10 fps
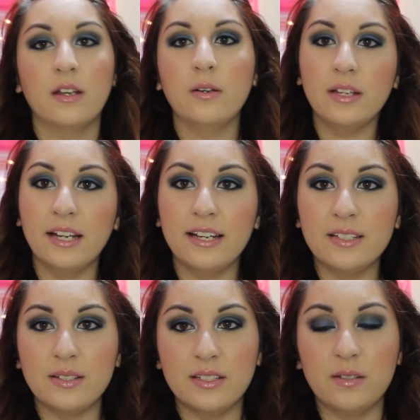Okay guys,
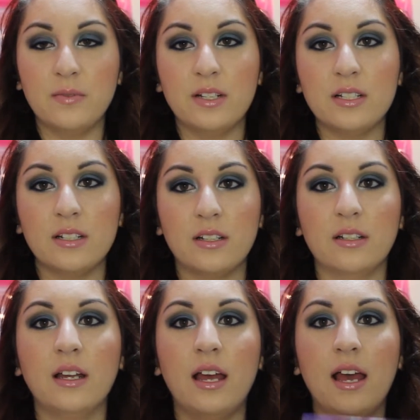so this is a finished look.
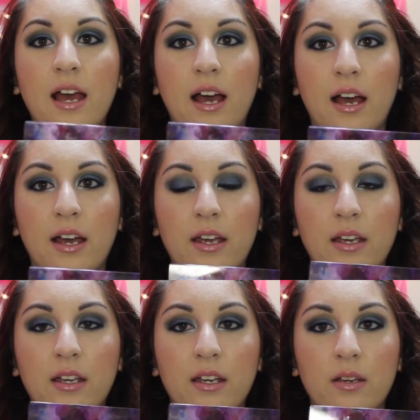
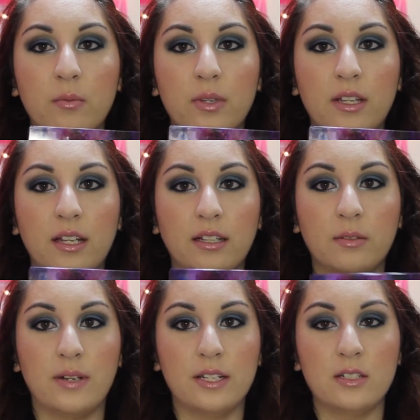I really like the
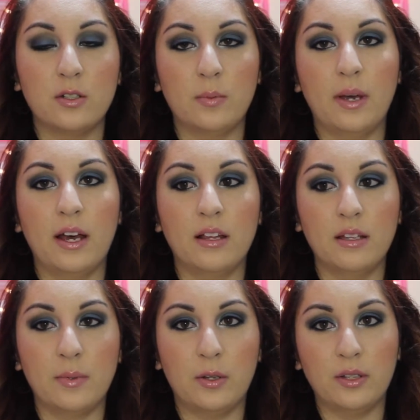Vice 2
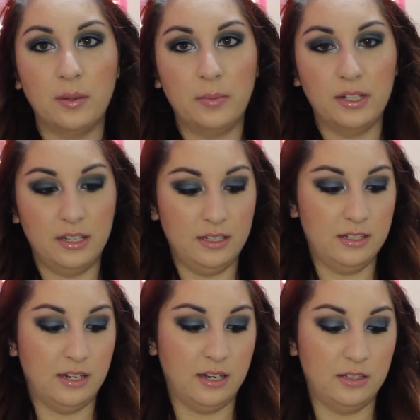palette. My only complaint is
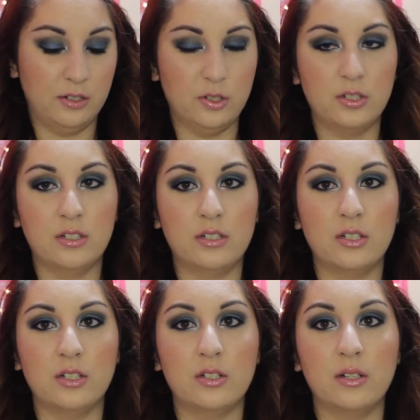that there's
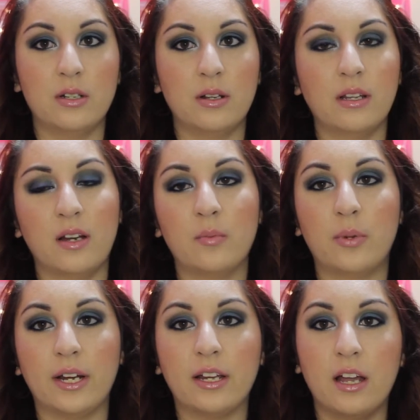just a lot of
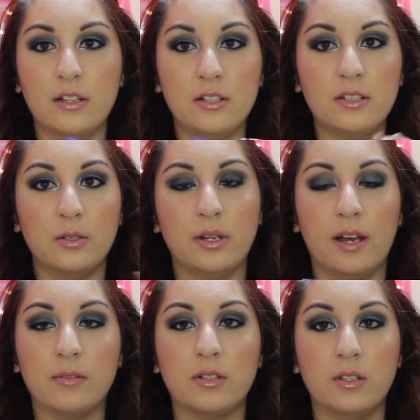bright colors, so you'll
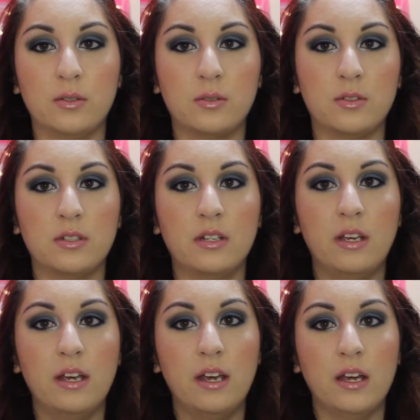have to use
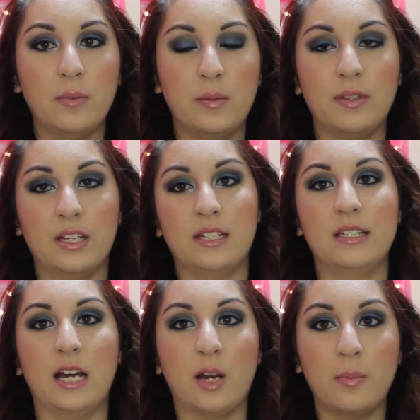maybe like a
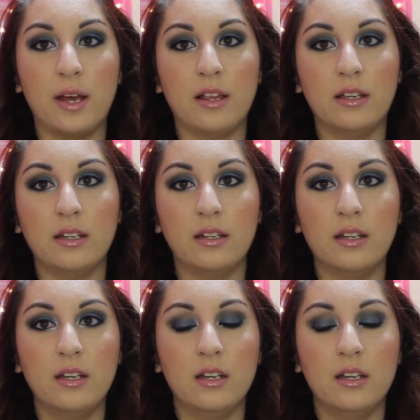side palette